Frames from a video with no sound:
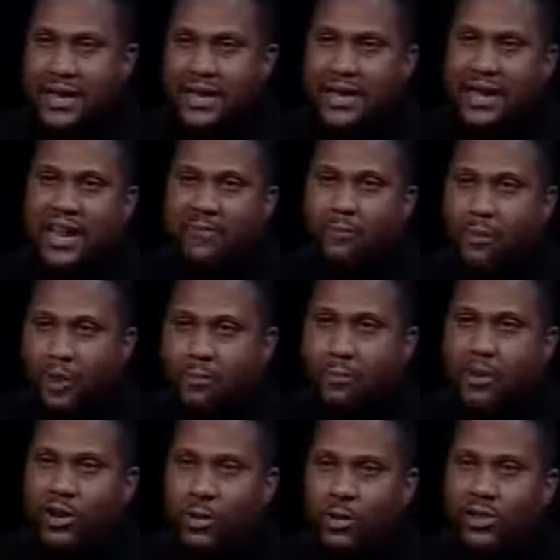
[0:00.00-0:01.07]
I got to have one
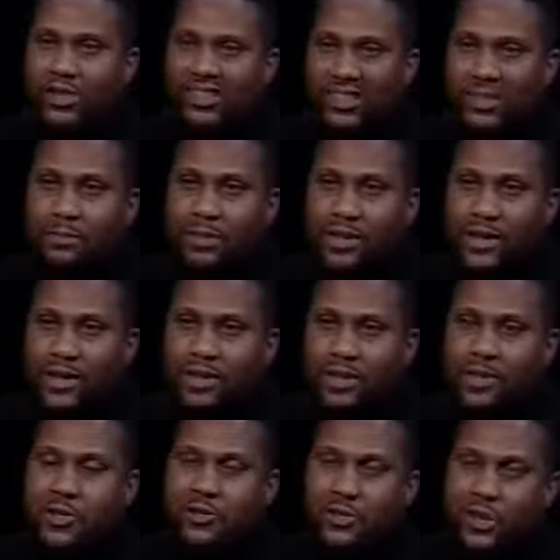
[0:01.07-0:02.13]
morning a week to sleep in,
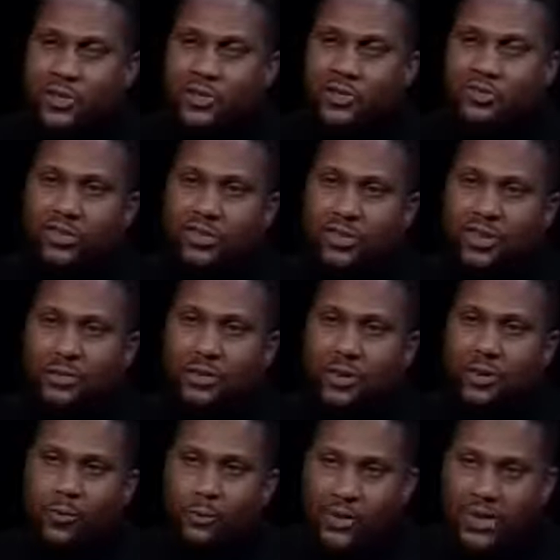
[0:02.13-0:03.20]
so I choose to sleep
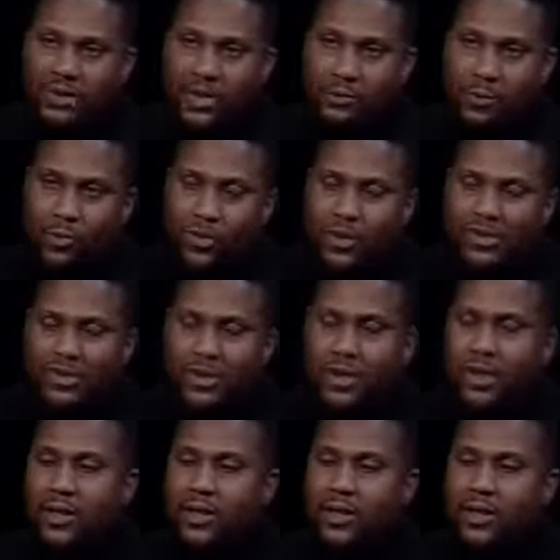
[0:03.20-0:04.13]
in on Wednesday mornings.